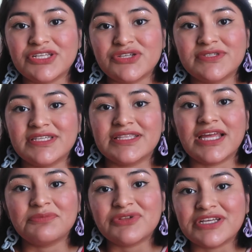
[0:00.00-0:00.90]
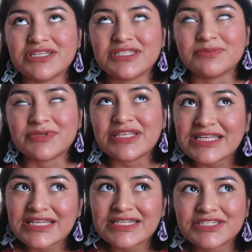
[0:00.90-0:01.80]
in using, then please
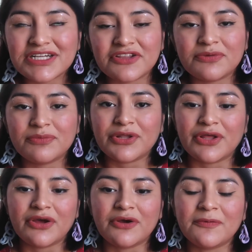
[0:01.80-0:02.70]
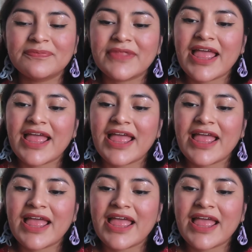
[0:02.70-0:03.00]
share them below.